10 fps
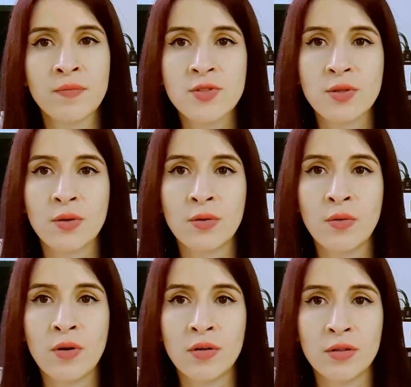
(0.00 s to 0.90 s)
so
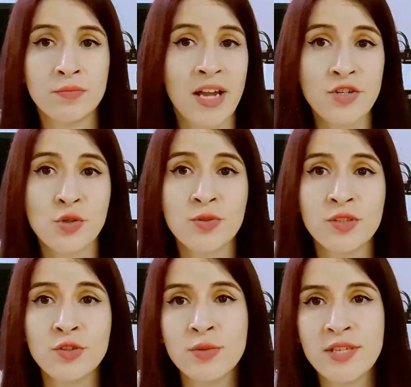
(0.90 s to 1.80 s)
I showed
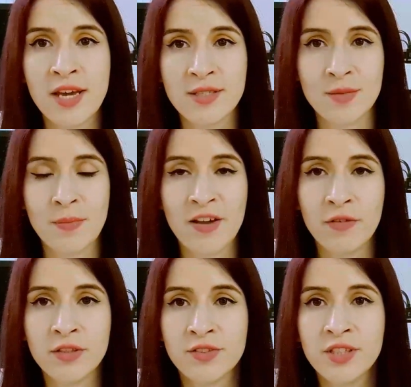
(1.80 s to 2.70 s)
enthusiasm by
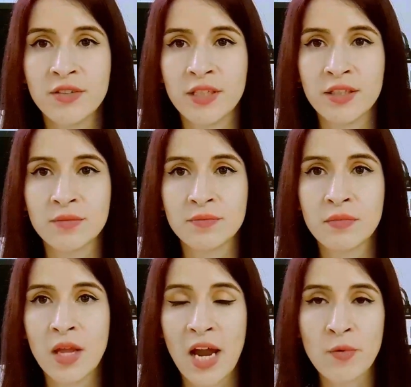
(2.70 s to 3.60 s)
volunteering.
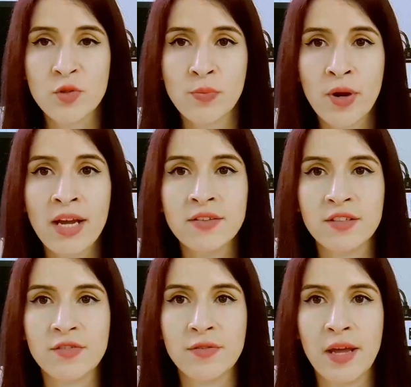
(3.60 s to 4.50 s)
I was
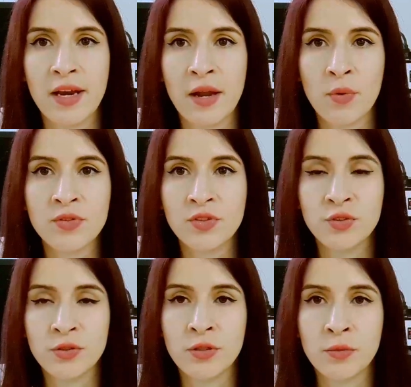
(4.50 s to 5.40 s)
proactive and I wanted
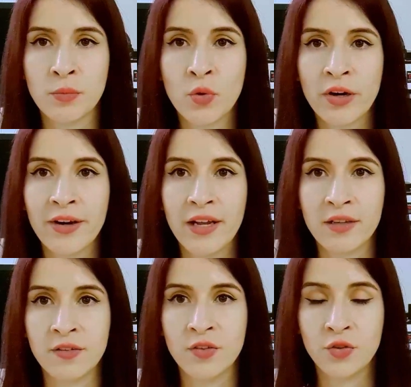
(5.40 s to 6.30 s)
to learn more
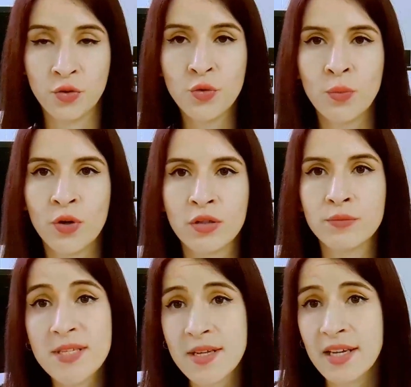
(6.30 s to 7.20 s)
and to do more.
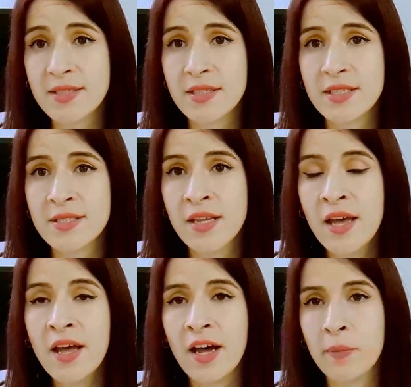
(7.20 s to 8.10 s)
Besides this,
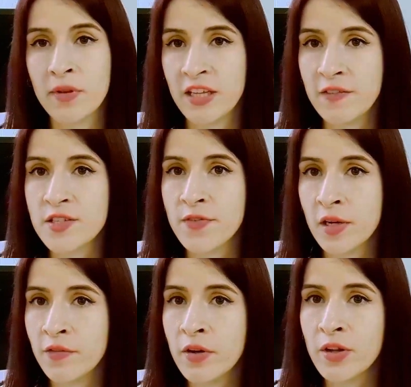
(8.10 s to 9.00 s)
I believe it's
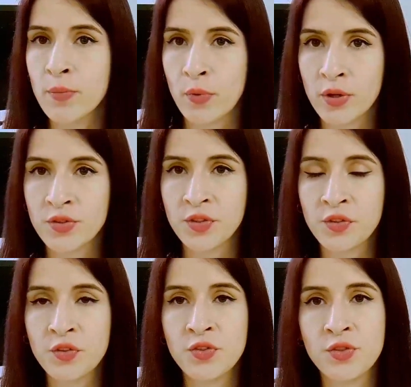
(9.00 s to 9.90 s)
very, very
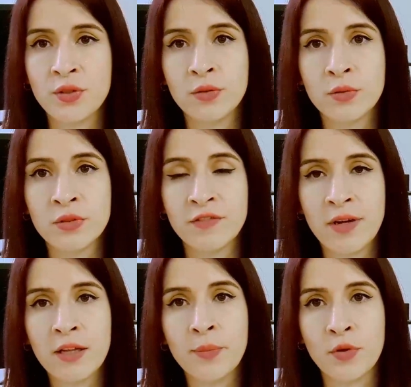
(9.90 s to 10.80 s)
important to
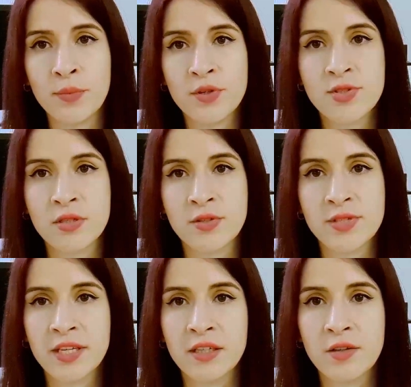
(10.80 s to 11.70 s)
develop your personal
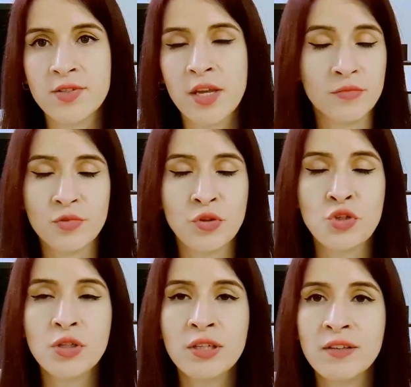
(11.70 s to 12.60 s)
skills. You
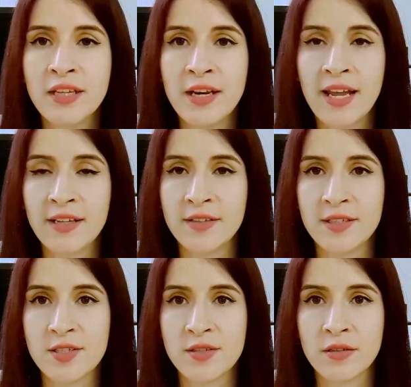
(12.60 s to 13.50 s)
shouldn't neglect
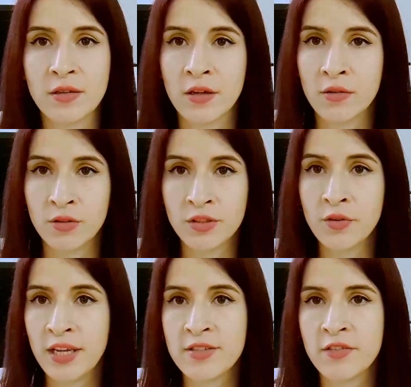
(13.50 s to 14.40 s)
this. Good
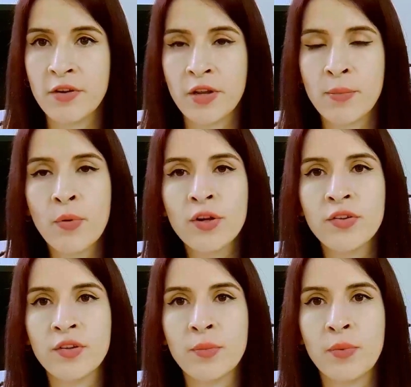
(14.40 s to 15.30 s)
grades are very
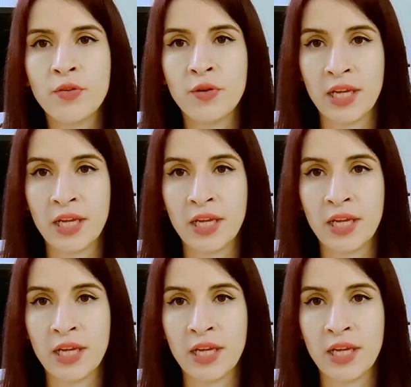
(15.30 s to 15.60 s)
important, but